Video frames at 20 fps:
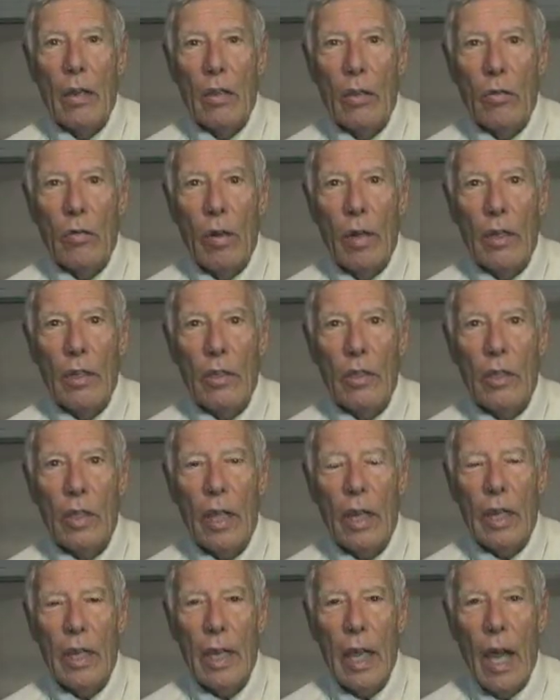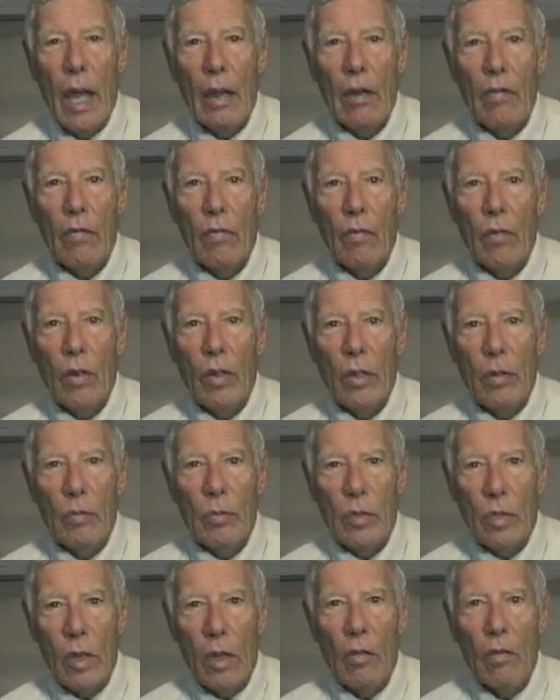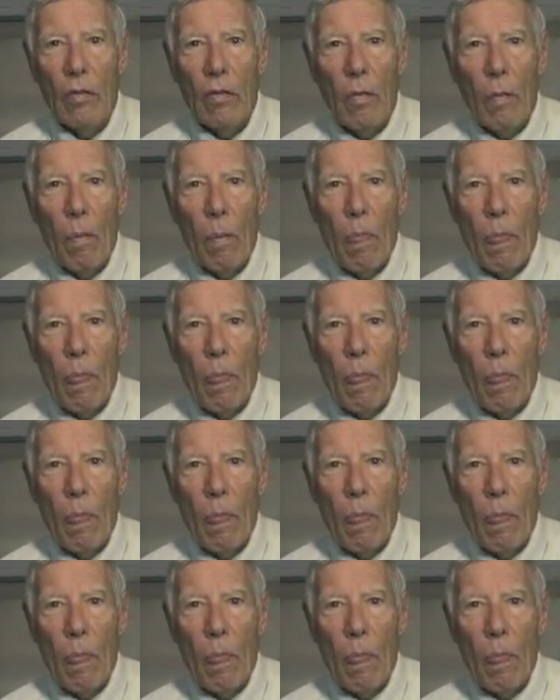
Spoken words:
the grace that he had for himself,